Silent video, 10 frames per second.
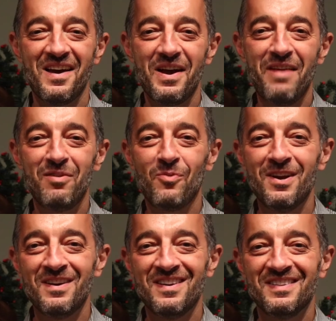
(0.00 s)
Hi
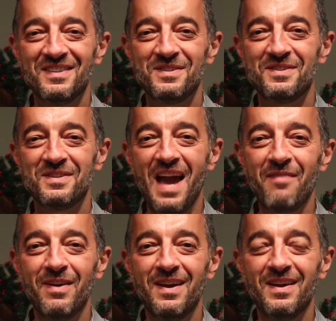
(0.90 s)
everyone, this is
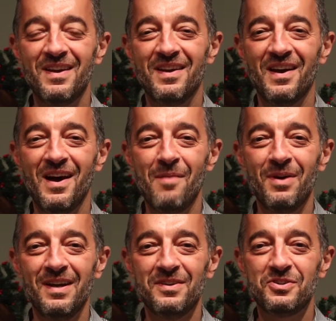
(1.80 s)
Kaveh. I'm
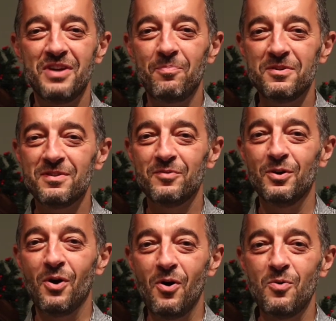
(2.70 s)
a Shepherds of
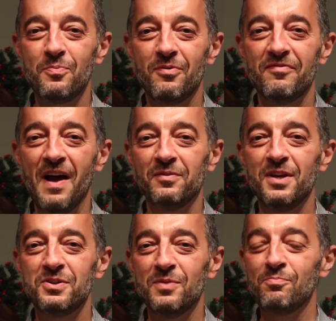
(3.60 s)
Good Hope
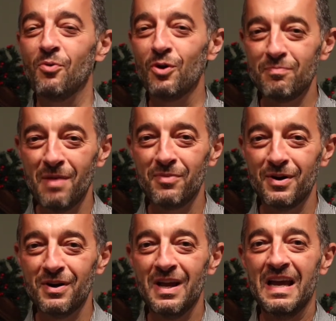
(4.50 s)
Foundation board
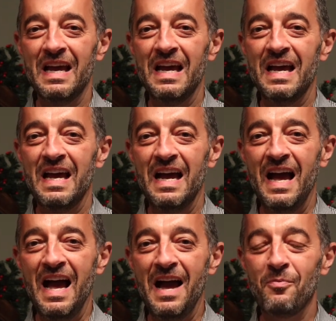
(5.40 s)
member.
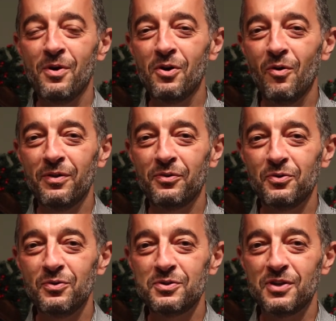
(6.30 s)
We're going
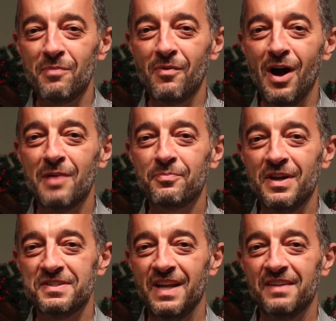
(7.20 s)
through some
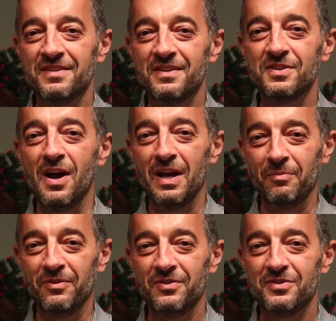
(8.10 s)
unprecedented
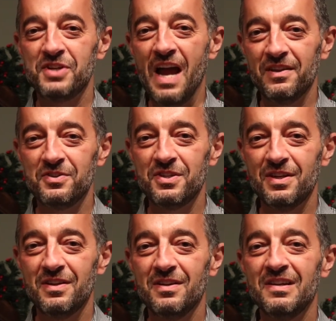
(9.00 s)
times,
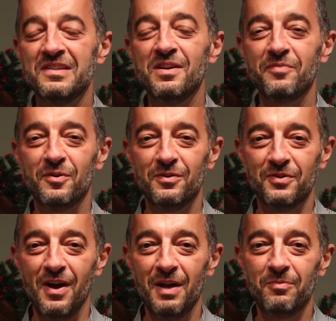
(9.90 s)
challenging, difficult
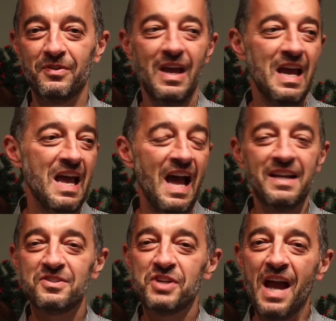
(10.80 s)
times. And
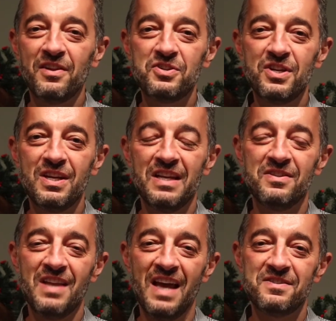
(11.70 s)
as challenging and
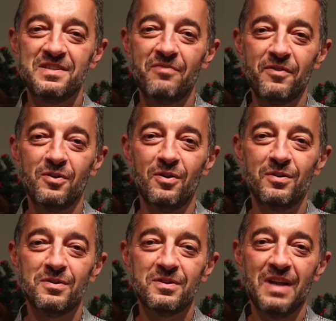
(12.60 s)
as
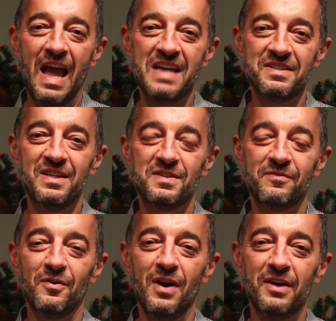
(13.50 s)
difficult as it is
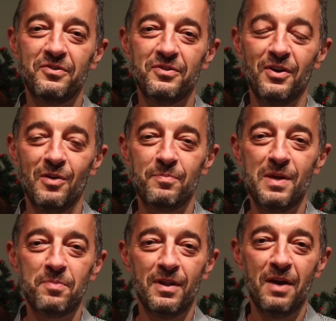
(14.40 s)
for us, there are
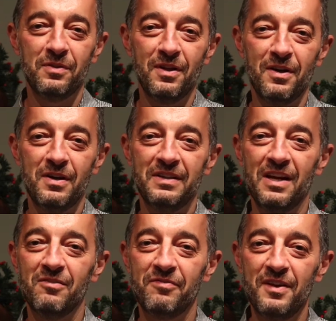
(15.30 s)
people out there
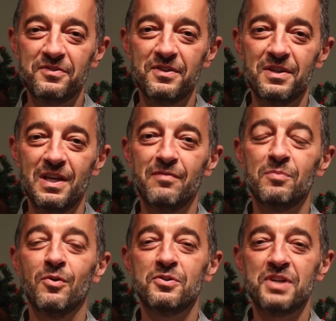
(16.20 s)
that are facing
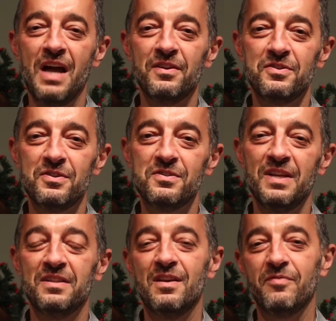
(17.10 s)
even more challenges
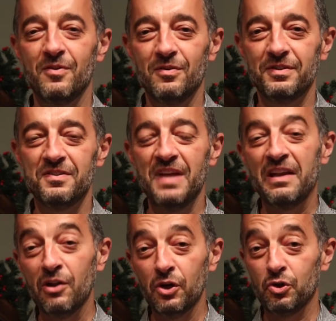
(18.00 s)
and difficulties.
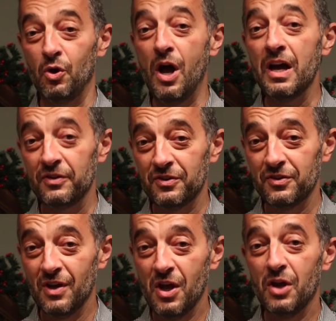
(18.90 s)
And look to
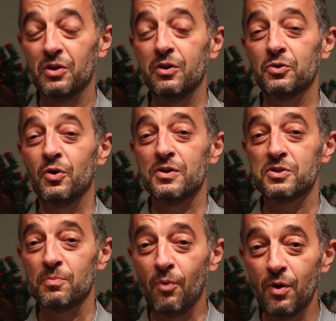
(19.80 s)
us, look to our
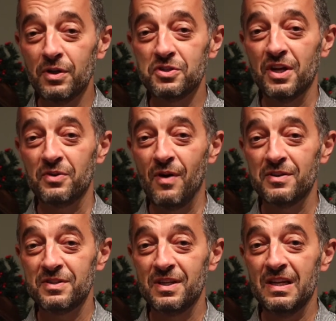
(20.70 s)
support,
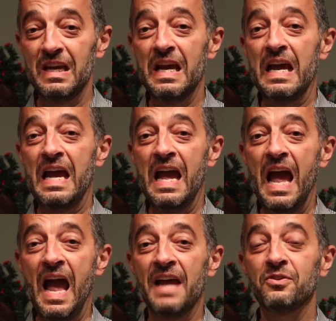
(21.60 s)
generosity,
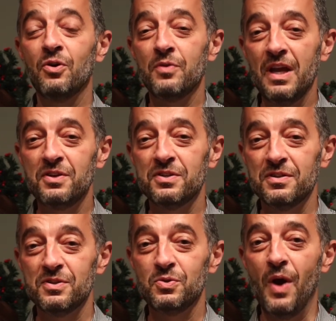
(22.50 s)
and
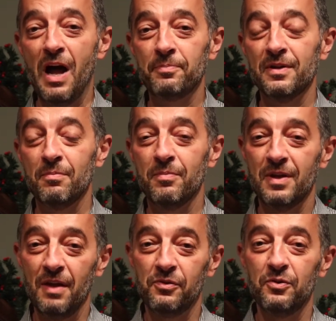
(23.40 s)
donations to help
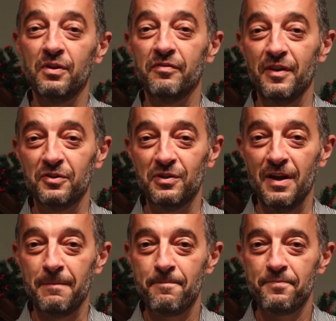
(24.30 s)
them get through the finish
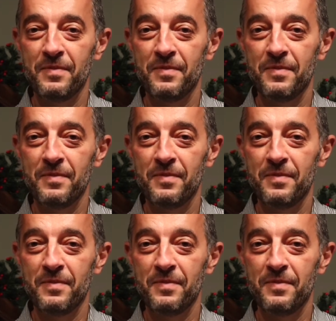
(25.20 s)
line.